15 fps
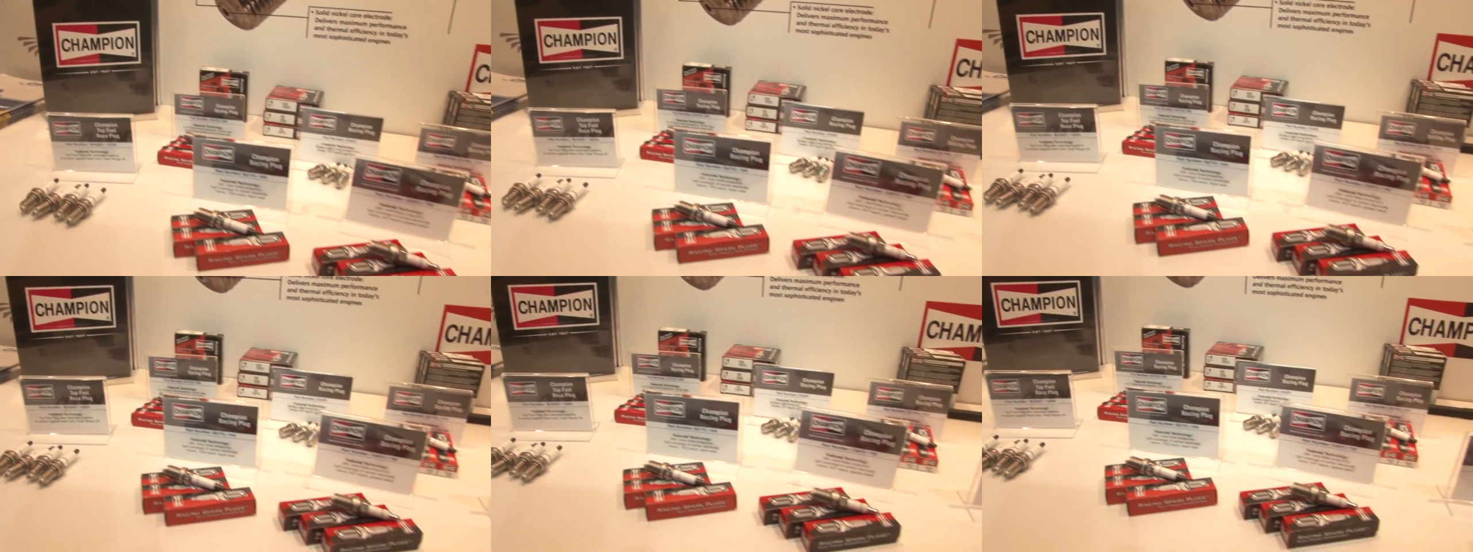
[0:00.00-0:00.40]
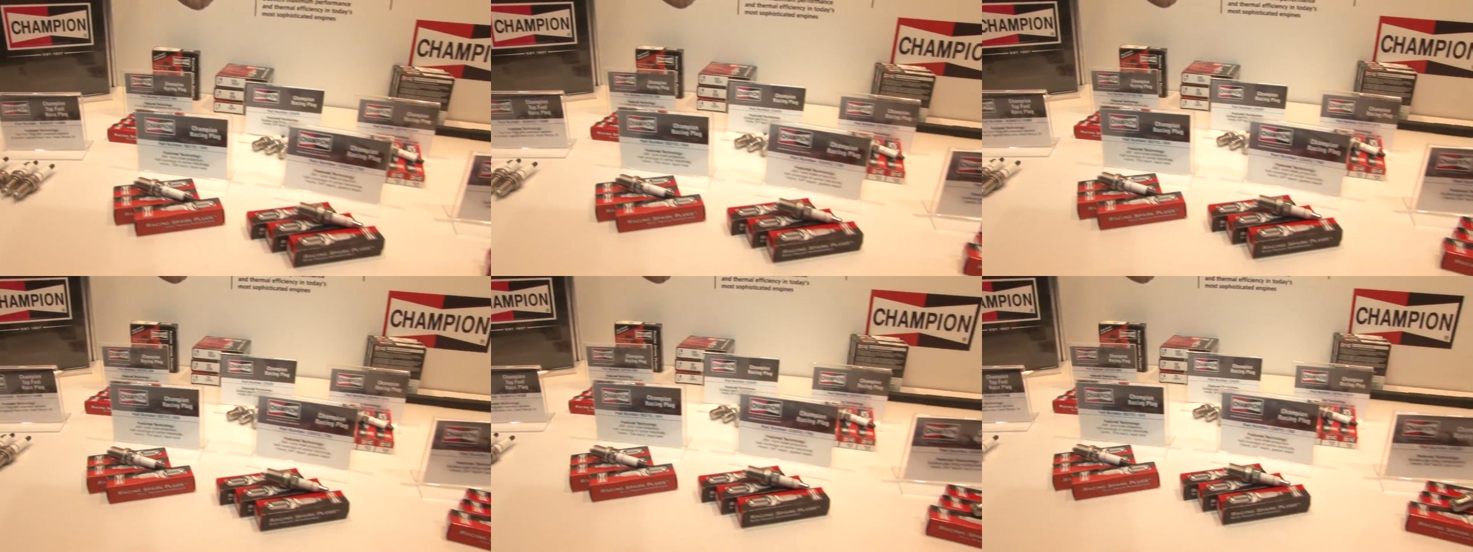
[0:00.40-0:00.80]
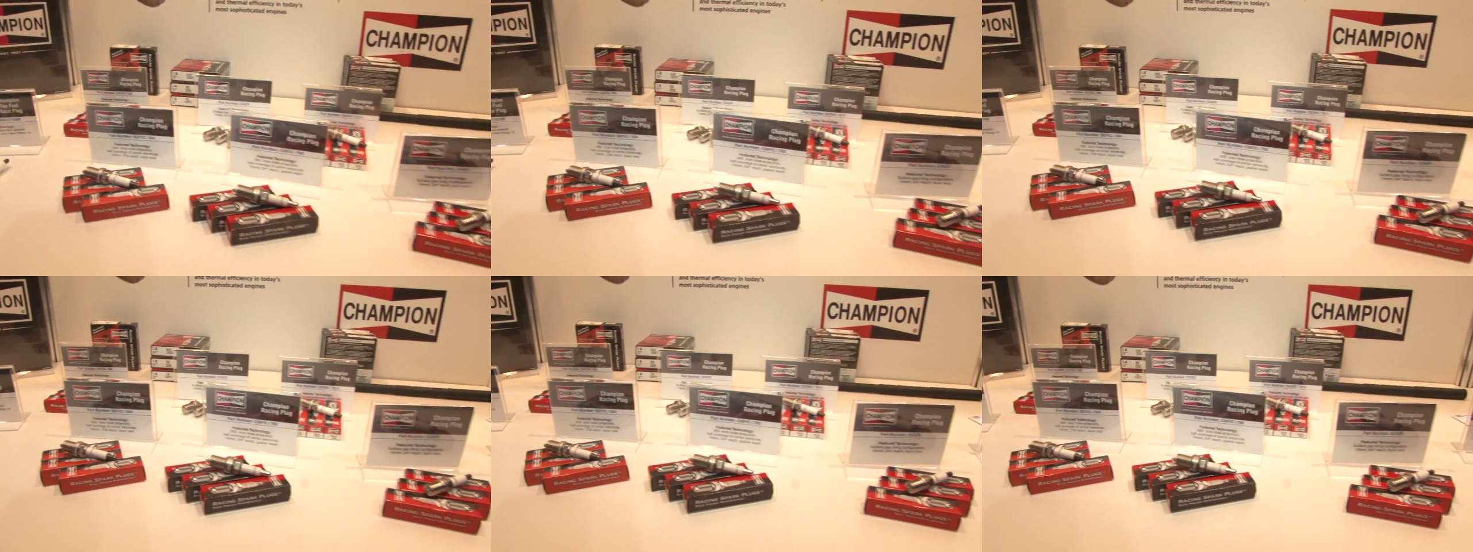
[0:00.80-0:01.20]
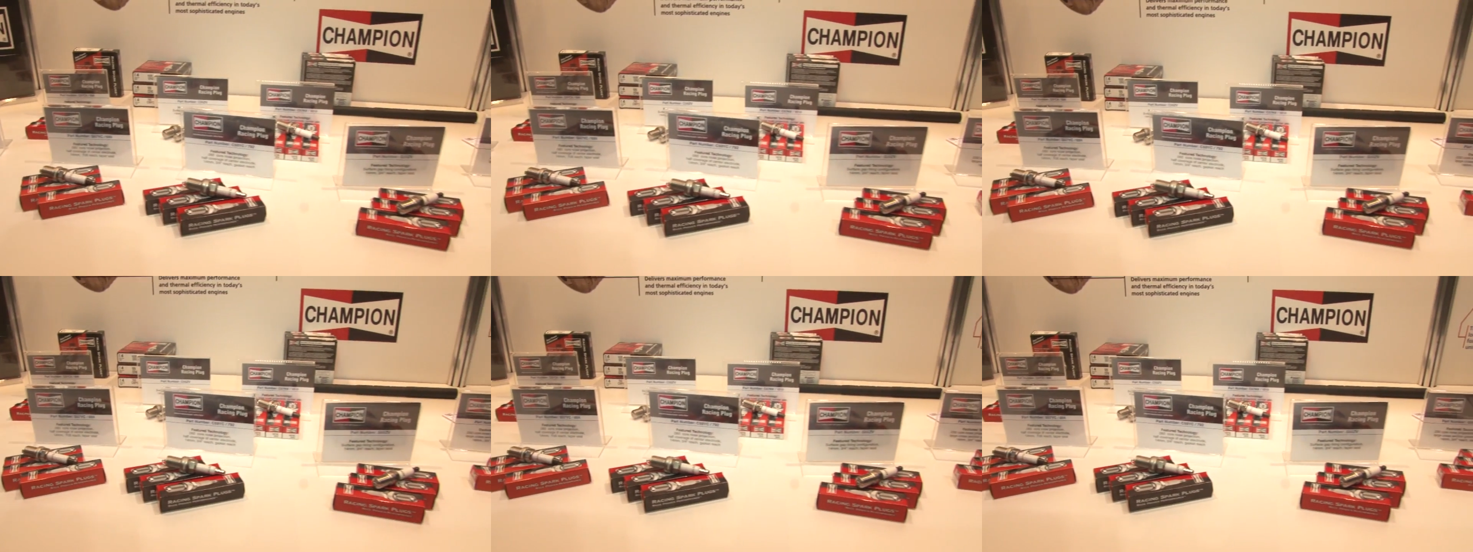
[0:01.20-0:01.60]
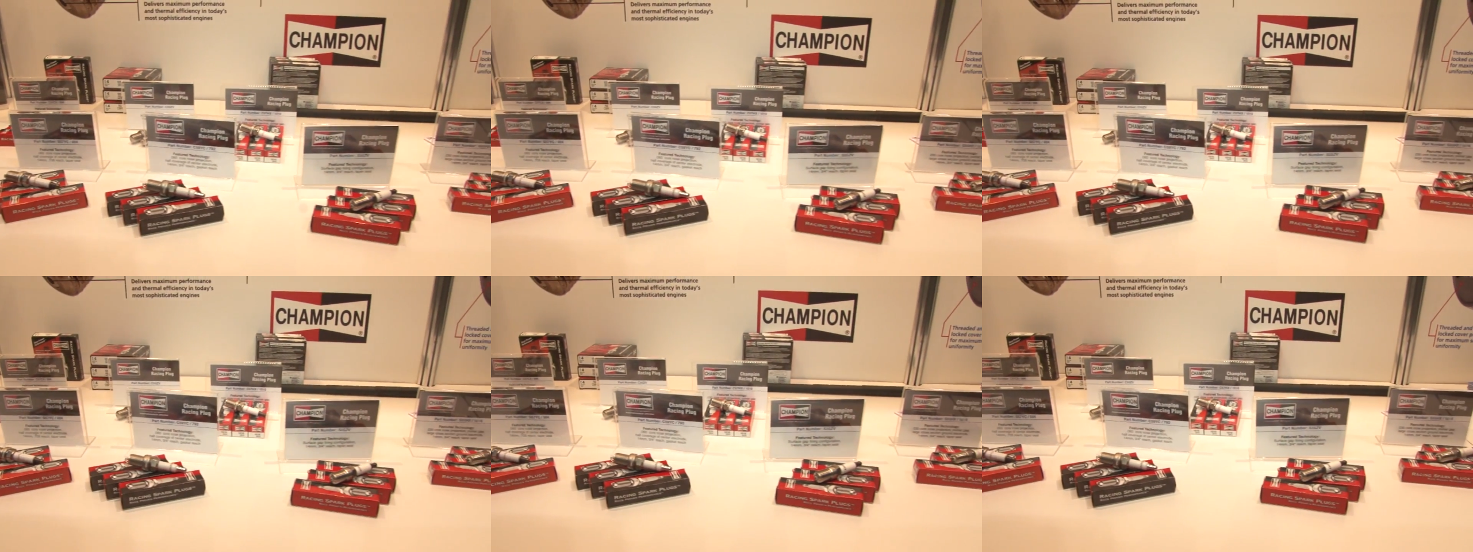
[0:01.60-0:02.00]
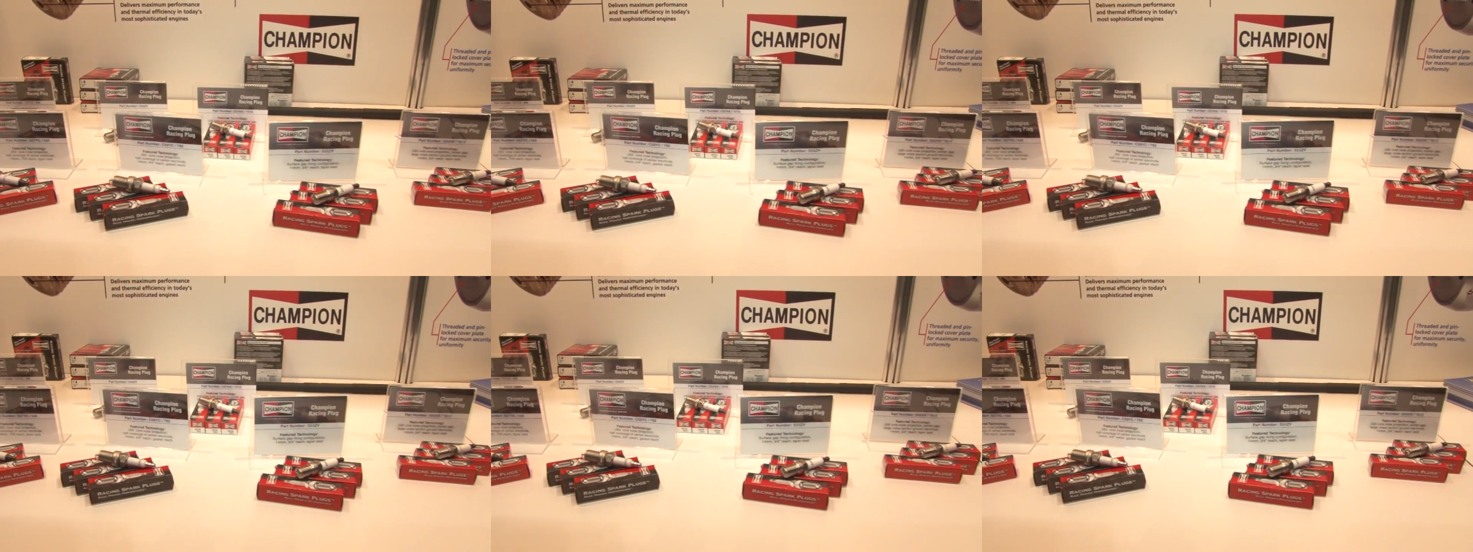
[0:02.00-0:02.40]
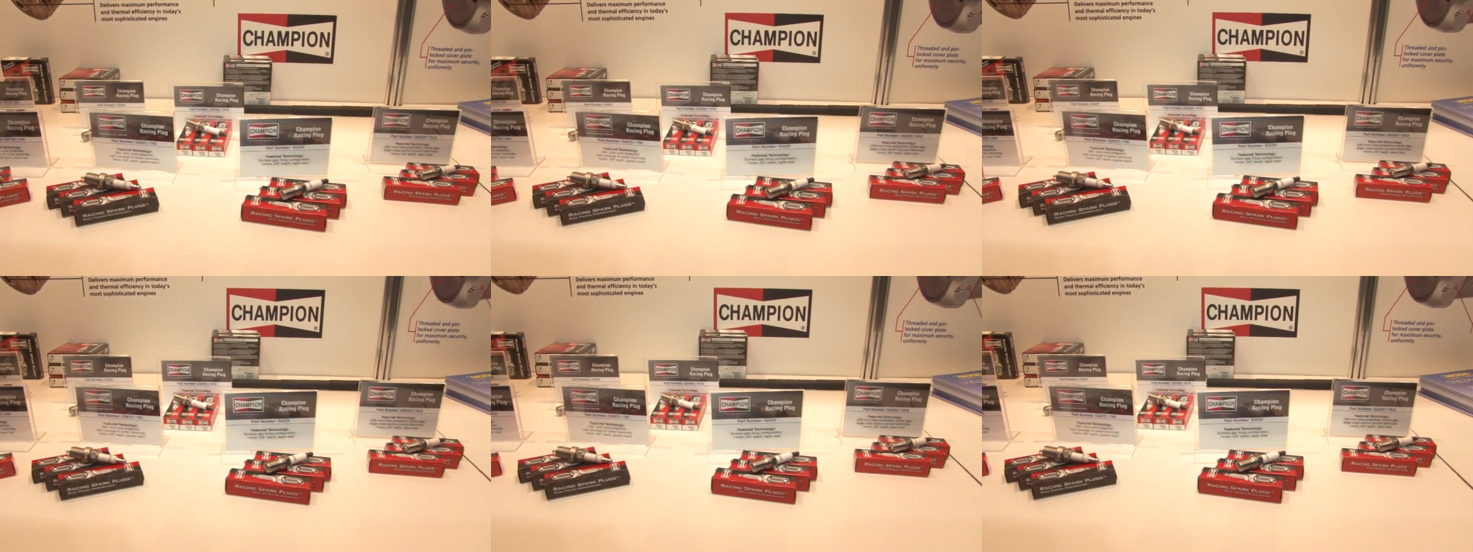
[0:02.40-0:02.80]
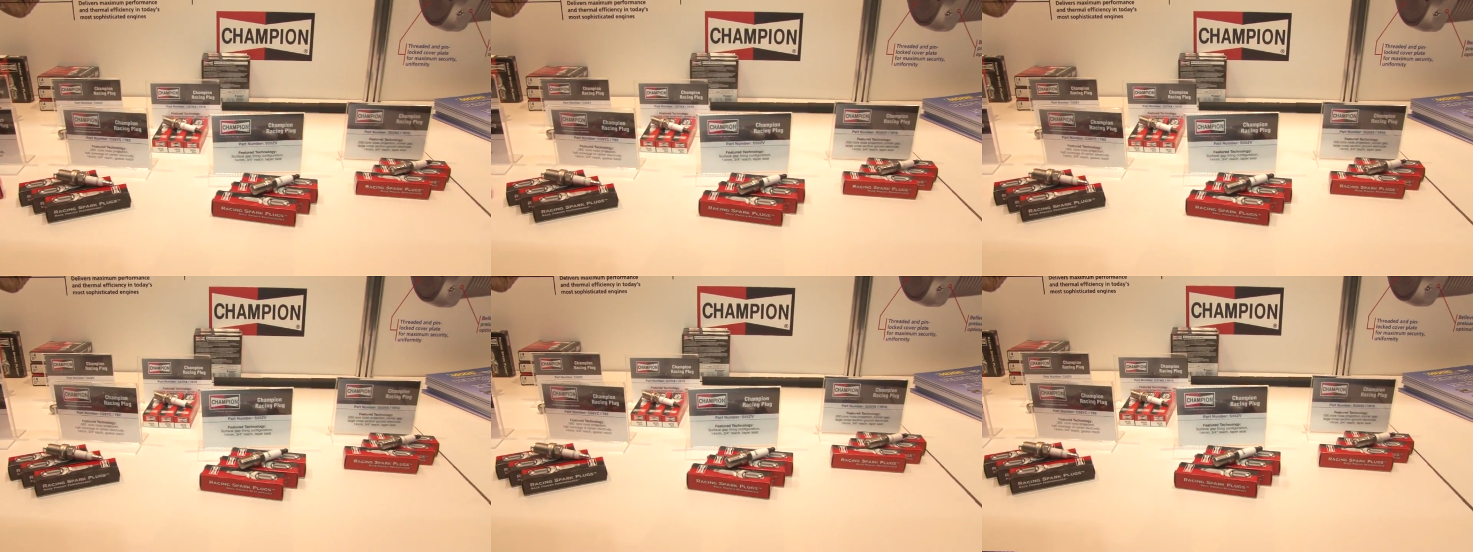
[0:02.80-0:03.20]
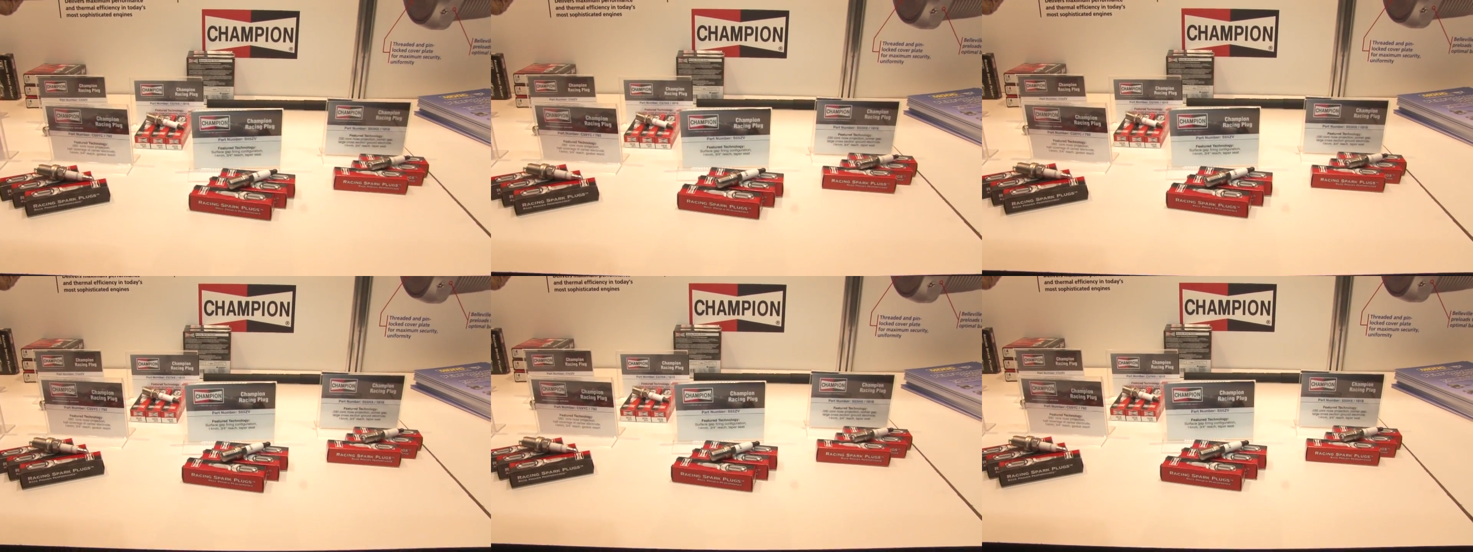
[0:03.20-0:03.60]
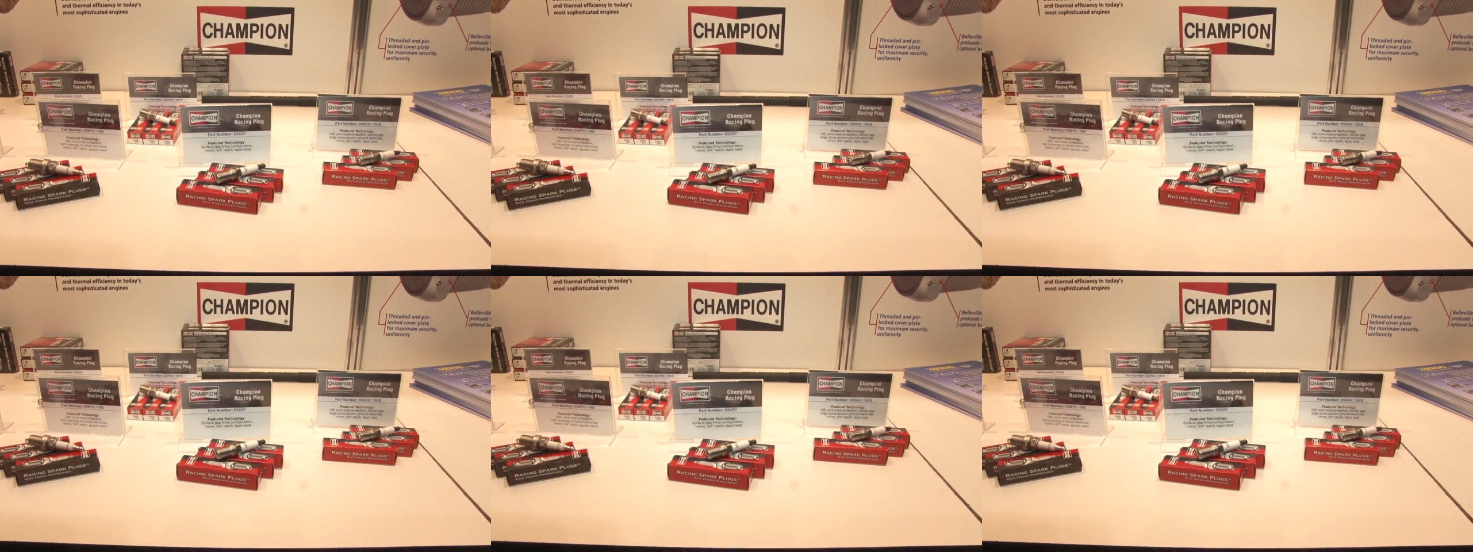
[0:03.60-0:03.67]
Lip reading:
[unreadable: no face in view]